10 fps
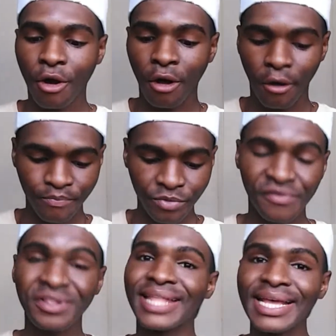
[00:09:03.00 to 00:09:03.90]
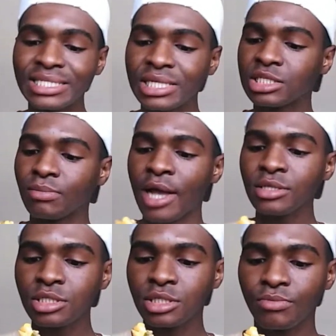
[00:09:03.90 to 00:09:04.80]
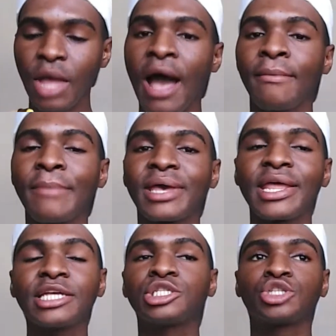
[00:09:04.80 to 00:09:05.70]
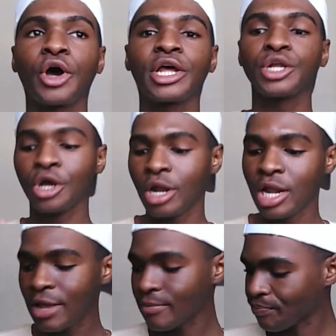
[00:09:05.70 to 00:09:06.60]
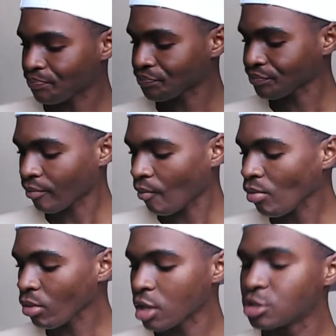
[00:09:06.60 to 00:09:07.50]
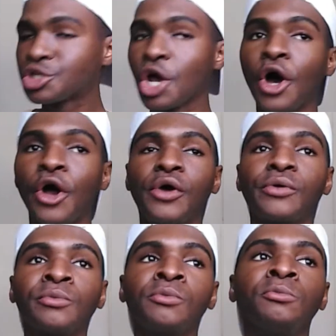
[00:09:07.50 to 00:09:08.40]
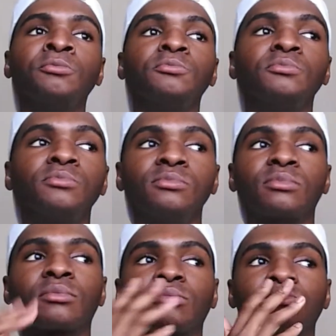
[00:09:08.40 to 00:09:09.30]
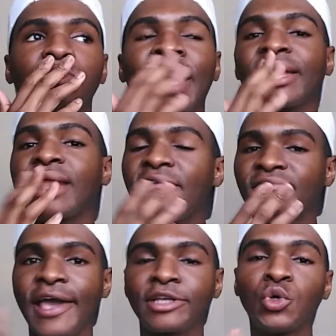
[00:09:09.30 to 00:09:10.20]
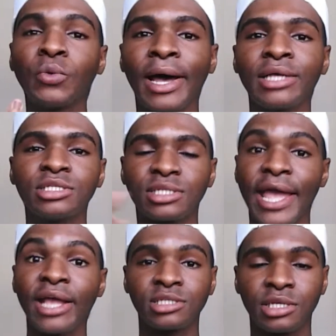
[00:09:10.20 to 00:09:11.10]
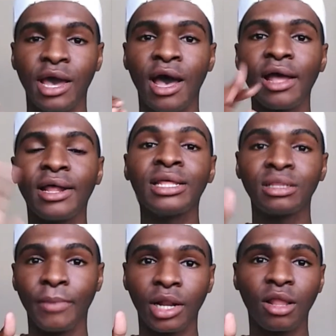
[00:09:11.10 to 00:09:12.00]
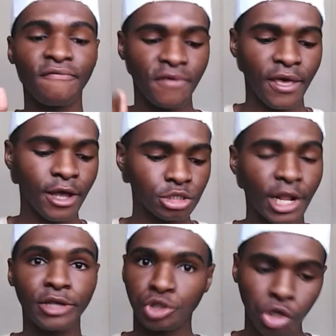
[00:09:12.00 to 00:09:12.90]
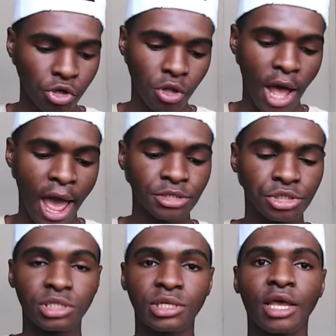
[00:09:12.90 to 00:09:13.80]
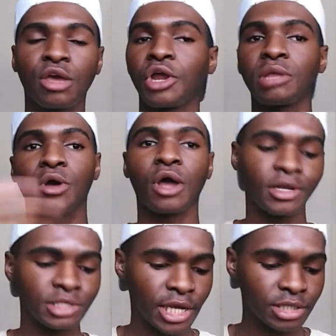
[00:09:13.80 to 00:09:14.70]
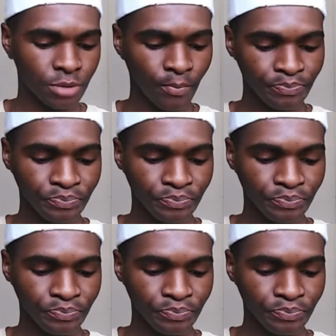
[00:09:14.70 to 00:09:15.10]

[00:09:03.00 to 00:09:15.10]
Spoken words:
girl, for the next 6 months. I'm getting it started early so I can have like 2 months next year in the middle of the year to like chill and just like create more content